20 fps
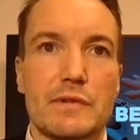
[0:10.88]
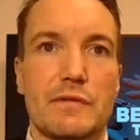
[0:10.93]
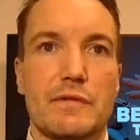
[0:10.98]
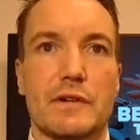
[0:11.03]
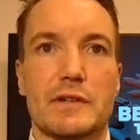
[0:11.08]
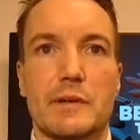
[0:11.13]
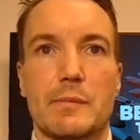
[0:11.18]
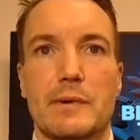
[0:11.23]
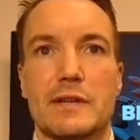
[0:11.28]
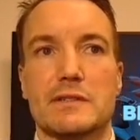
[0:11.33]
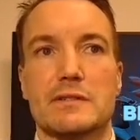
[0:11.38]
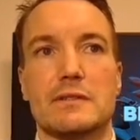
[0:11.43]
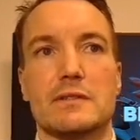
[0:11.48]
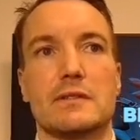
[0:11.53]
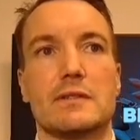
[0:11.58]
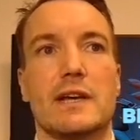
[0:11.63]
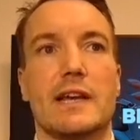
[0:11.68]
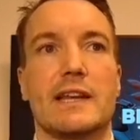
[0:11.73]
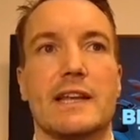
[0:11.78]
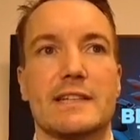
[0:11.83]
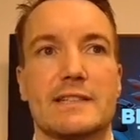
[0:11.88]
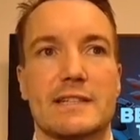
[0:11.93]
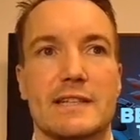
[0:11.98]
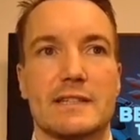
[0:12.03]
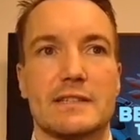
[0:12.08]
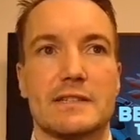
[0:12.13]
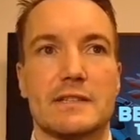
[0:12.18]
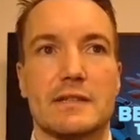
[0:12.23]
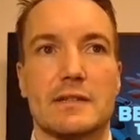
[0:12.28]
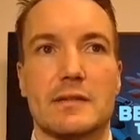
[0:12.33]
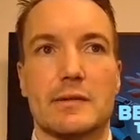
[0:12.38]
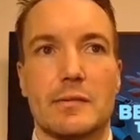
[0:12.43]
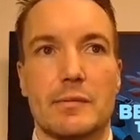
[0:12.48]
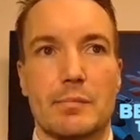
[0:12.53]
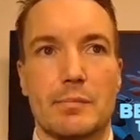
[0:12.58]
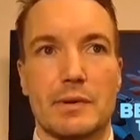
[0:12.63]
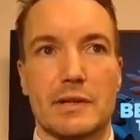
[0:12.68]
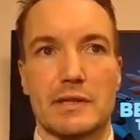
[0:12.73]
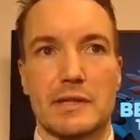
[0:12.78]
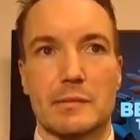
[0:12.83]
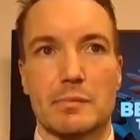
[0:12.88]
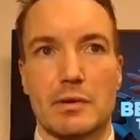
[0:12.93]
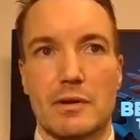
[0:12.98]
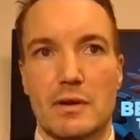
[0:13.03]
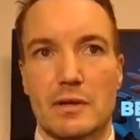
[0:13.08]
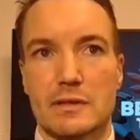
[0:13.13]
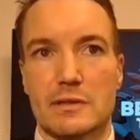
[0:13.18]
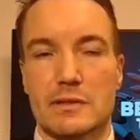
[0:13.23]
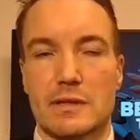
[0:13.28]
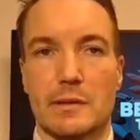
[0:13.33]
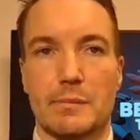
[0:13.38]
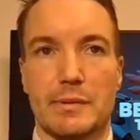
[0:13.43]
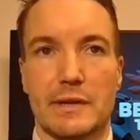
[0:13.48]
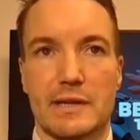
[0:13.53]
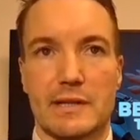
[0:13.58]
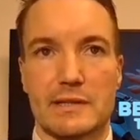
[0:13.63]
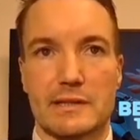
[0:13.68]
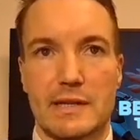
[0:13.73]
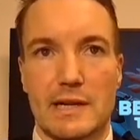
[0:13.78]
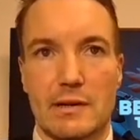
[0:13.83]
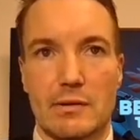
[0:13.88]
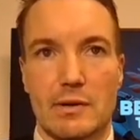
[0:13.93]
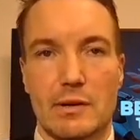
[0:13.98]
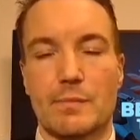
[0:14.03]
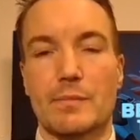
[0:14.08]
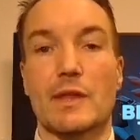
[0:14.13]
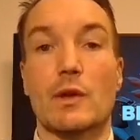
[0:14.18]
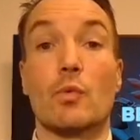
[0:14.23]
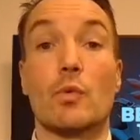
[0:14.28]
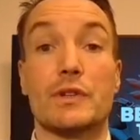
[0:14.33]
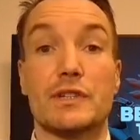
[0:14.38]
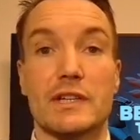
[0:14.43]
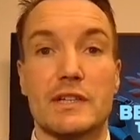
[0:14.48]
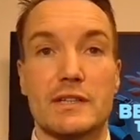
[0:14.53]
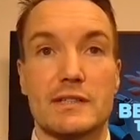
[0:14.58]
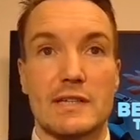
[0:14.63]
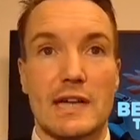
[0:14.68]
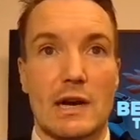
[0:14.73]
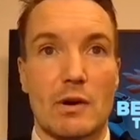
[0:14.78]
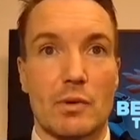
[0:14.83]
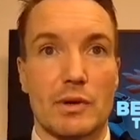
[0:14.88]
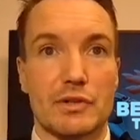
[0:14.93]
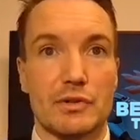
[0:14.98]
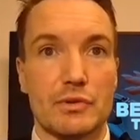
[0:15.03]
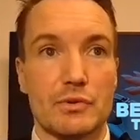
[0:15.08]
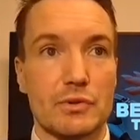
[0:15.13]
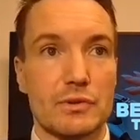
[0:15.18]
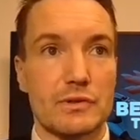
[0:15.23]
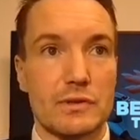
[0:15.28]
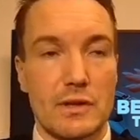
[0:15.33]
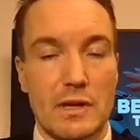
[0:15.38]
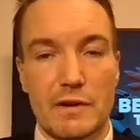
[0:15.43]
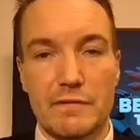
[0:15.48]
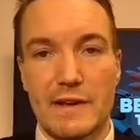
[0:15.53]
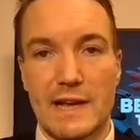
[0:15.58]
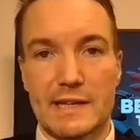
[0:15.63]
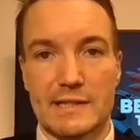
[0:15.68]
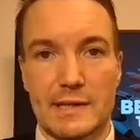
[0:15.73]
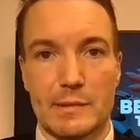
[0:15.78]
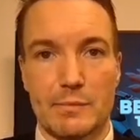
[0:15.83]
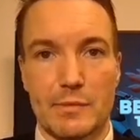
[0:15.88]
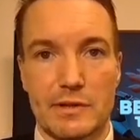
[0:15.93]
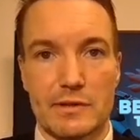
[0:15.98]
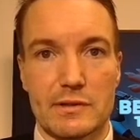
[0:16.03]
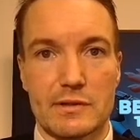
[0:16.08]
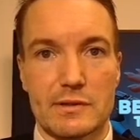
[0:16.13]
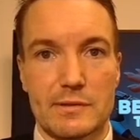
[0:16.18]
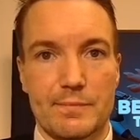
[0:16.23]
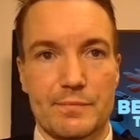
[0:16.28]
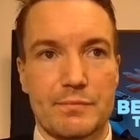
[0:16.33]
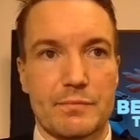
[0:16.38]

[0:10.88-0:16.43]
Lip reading: fundamental and essential building blocks in Beacon Tower, which is our use of asset models.